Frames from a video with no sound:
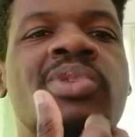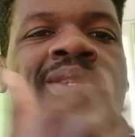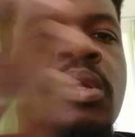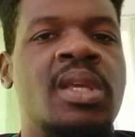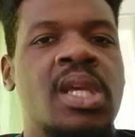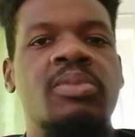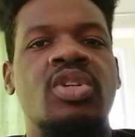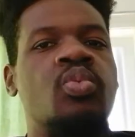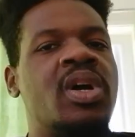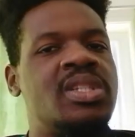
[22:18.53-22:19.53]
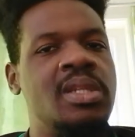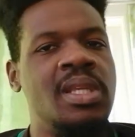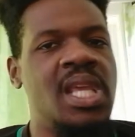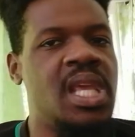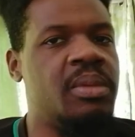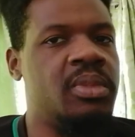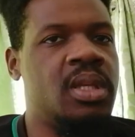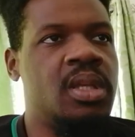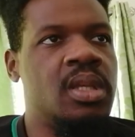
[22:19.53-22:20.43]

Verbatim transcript: Him just him just watching the game.